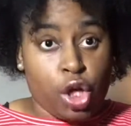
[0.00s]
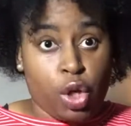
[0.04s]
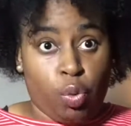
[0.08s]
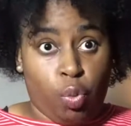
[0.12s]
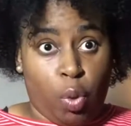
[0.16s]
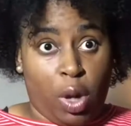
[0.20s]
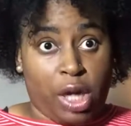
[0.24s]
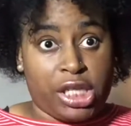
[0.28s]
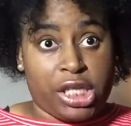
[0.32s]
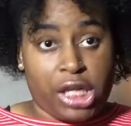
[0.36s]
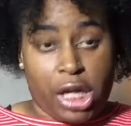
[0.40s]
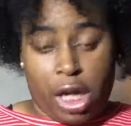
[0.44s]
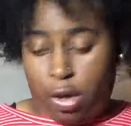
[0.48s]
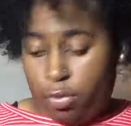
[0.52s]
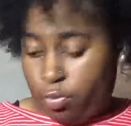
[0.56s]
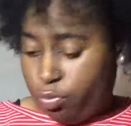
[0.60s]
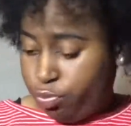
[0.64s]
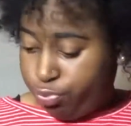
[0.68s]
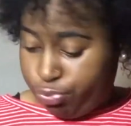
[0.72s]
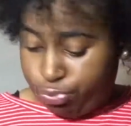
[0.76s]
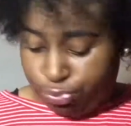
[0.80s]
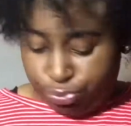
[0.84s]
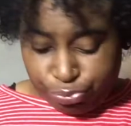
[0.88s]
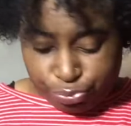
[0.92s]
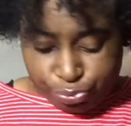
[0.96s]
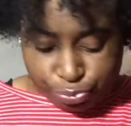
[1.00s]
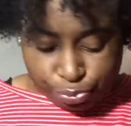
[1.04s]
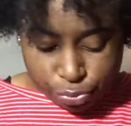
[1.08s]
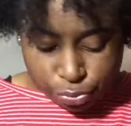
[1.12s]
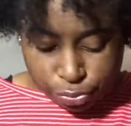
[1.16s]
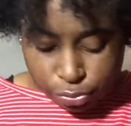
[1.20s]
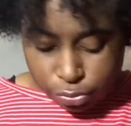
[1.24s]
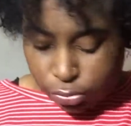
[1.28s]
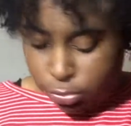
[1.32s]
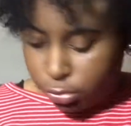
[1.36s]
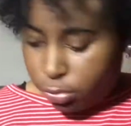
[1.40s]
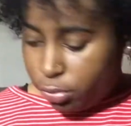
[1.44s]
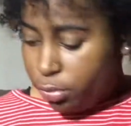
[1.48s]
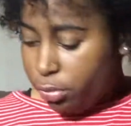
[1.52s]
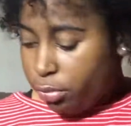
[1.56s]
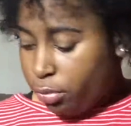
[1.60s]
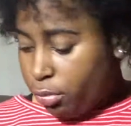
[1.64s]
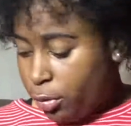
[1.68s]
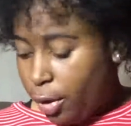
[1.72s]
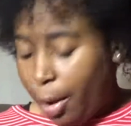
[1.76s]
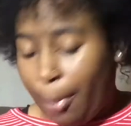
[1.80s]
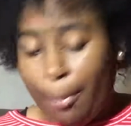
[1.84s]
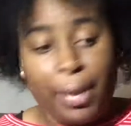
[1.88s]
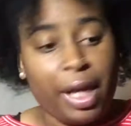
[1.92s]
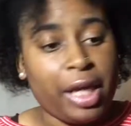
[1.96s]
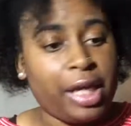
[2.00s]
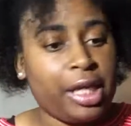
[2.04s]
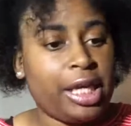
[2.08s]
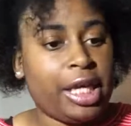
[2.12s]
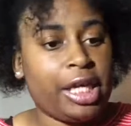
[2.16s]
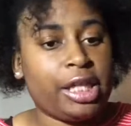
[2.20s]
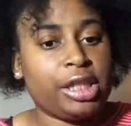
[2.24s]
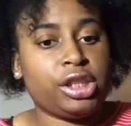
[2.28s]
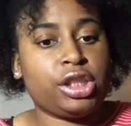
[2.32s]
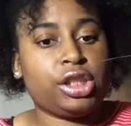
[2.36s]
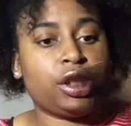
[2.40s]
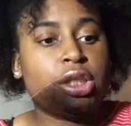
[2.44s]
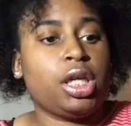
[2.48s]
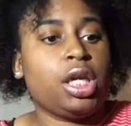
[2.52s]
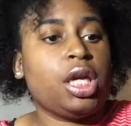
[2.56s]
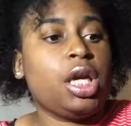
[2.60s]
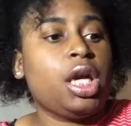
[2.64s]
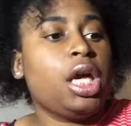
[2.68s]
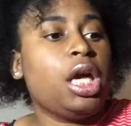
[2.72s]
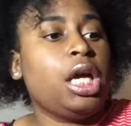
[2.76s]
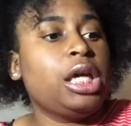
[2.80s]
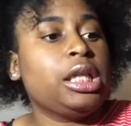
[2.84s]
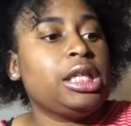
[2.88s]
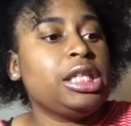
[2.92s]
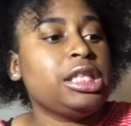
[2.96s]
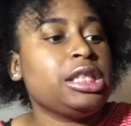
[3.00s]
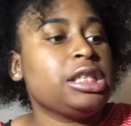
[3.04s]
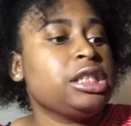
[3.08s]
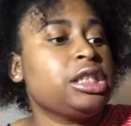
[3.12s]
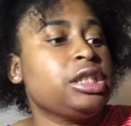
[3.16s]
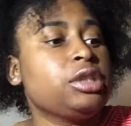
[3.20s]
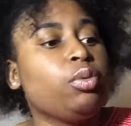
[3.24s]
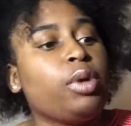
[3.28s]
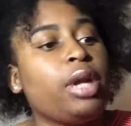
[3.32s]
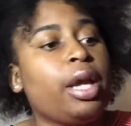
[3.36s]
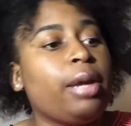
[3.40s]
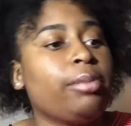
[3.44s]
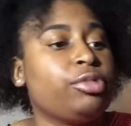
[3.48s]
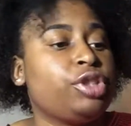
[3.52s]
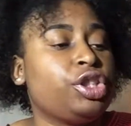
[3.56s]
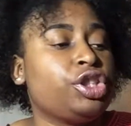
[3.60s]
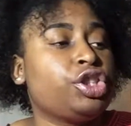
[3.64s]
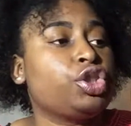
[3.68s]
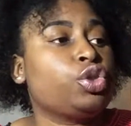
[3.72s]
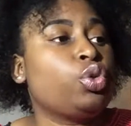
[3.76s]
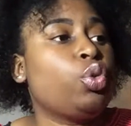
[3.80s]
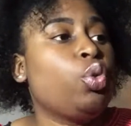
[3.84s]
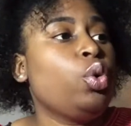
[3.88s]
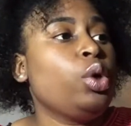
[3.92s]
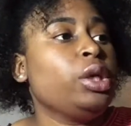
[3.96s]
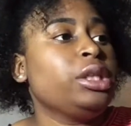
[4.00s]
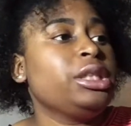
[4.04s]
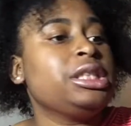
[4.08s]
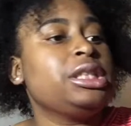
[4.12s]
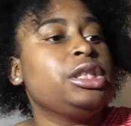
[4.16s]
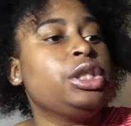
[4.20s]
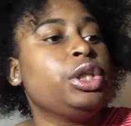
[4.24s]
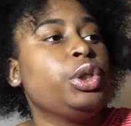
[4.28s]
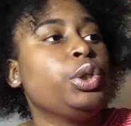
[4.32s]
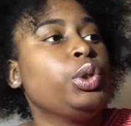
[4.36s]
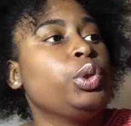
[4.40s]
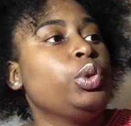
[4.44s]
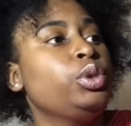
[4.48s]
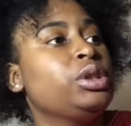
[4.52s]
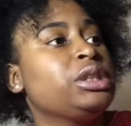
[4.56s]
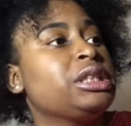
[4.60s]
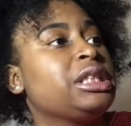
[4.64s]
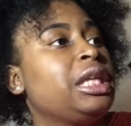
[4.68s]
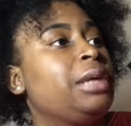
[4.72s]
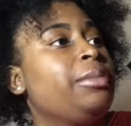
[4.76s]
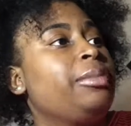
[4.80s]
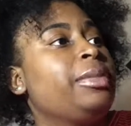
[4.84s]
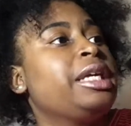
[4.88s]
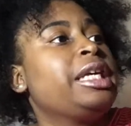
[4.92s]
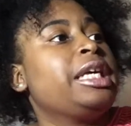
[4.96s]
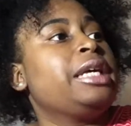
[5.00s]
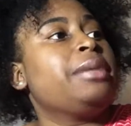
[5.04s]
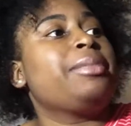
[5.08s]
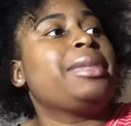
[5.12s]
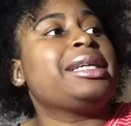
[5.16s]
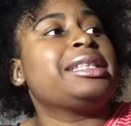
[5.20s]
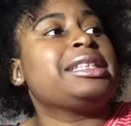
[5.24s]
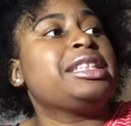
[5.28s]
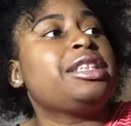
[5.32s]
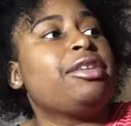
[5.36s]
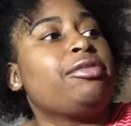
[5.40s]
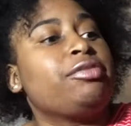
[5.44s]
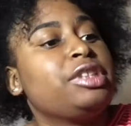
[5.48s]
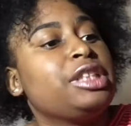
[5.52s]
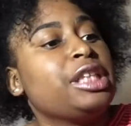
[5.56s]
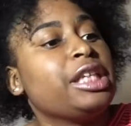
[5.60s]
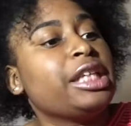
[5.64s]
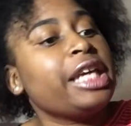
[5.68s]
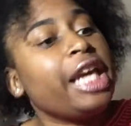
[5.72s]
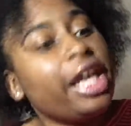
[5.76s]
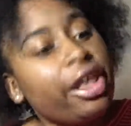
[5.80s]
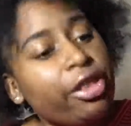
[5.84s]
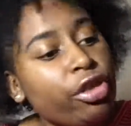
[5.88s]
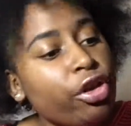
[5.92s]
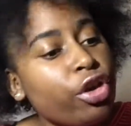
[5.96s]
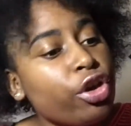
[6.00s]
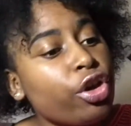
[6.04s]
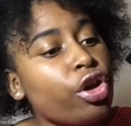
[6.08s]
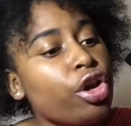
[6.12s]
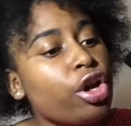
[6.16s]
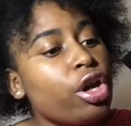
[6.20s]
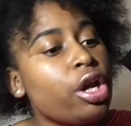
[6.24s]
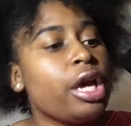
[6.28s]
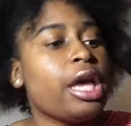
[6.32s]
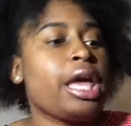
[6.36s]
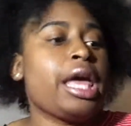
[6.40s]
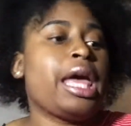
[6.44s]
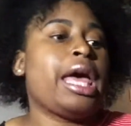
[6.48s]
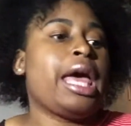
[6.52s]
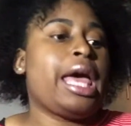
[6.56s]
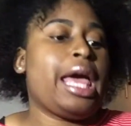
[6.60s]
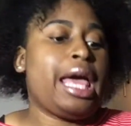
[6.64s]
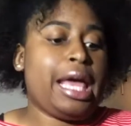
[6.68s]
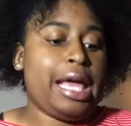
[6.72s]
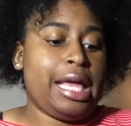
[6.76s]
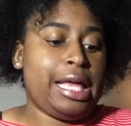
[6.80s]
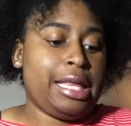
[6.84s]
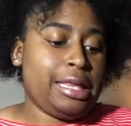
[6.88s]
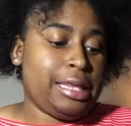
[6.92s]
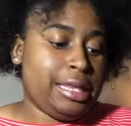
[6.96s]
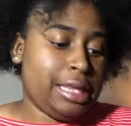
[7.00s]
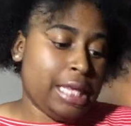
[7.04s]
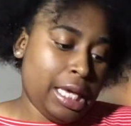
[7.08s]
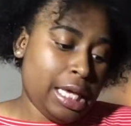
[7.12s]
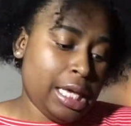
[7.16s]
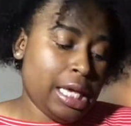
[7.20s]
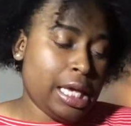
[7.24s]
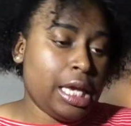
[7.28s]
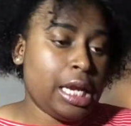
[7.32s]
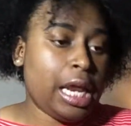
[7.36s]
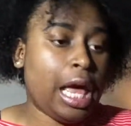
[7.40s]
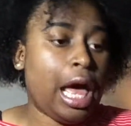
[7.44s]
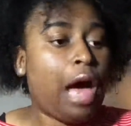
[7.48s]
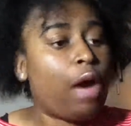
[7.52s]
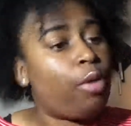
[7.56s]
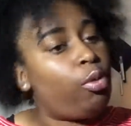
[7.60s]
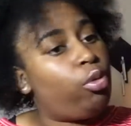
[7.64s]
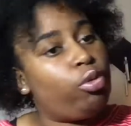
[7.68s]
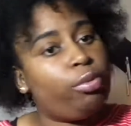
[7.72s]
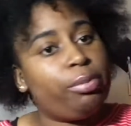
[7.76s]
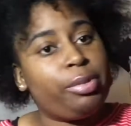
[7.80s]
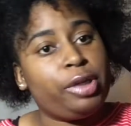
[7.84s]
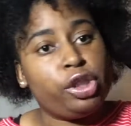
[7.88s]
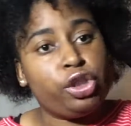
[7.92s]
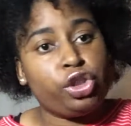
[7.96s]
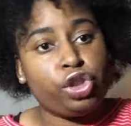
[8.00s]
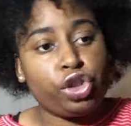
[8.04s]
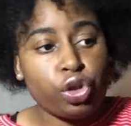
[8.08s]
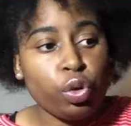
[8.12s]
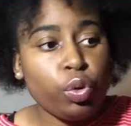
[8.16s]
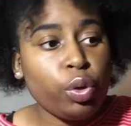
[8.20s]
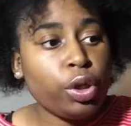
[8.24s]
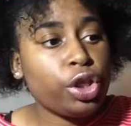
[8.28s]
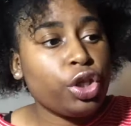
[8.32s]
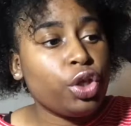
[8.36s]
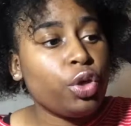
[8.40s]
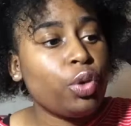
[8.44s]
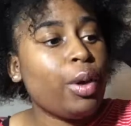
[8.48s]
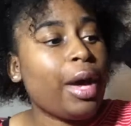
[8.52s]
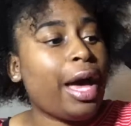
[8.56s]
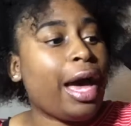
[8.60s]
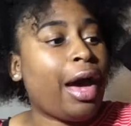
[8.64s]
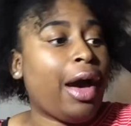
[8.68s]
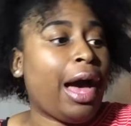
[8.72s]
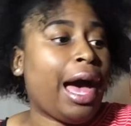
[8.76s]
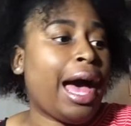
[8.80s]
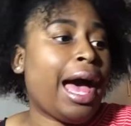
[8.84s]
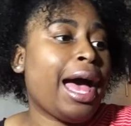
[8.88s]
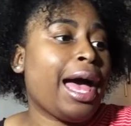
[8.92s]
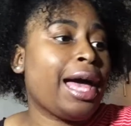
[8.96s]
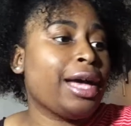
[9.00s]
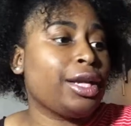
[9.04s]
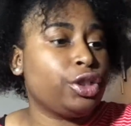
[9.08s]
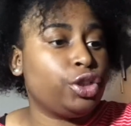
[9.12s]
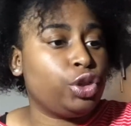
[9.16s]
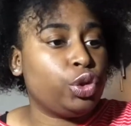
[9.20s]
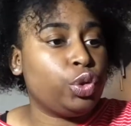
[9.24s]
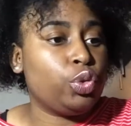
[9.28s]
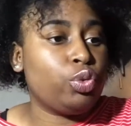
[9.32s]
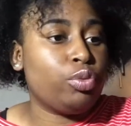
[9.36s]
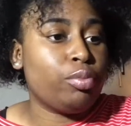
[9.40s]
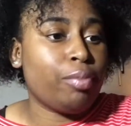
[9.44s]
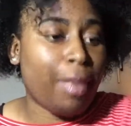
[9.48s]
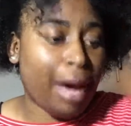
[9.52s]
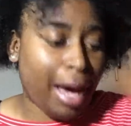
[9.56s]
watch out. But yes, this is what I'm just going to do. Just let me get myself together. And then I will be showing you how I do